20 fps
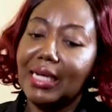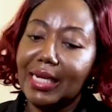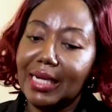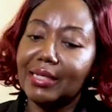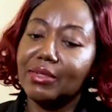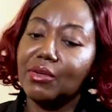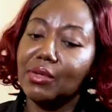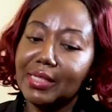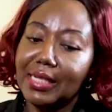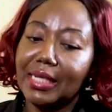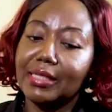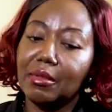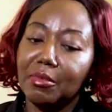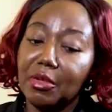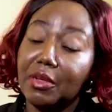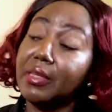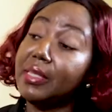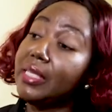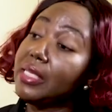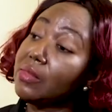And those are some
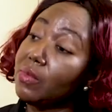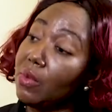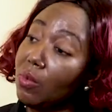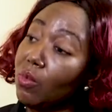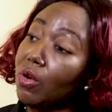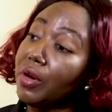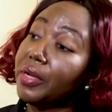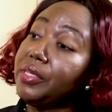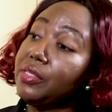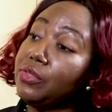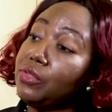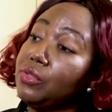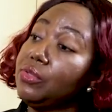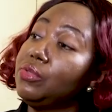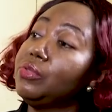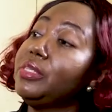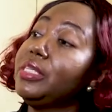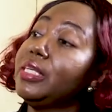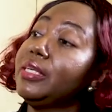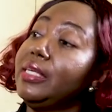of the things we're working to
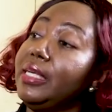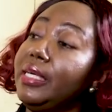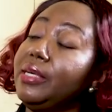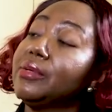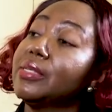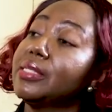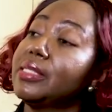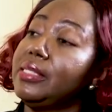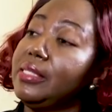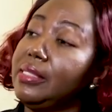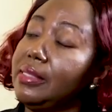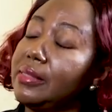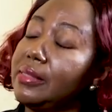do here in Lagos State.